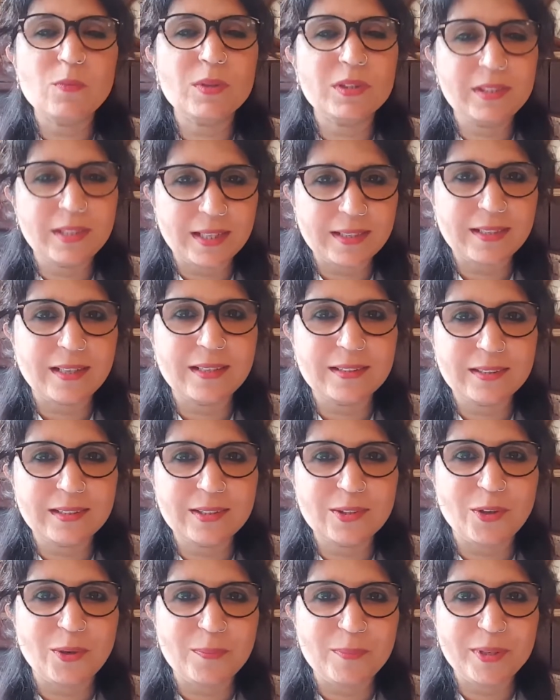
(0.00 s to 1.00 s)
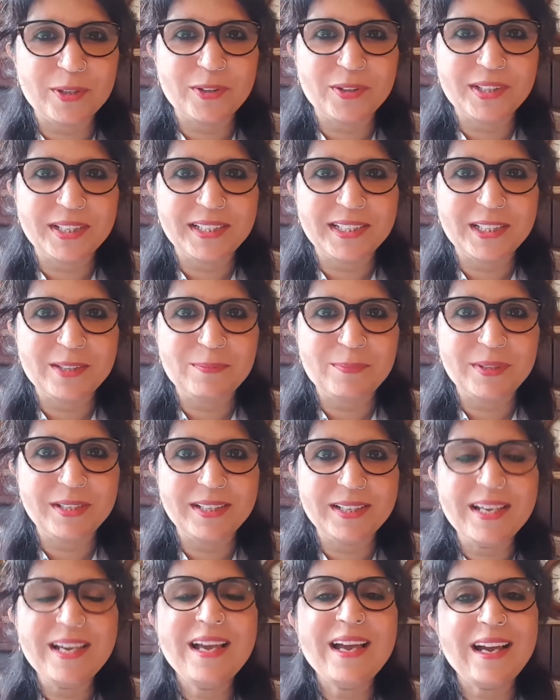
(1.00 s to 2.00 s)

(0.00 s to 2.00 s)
with yet another topic on NLP,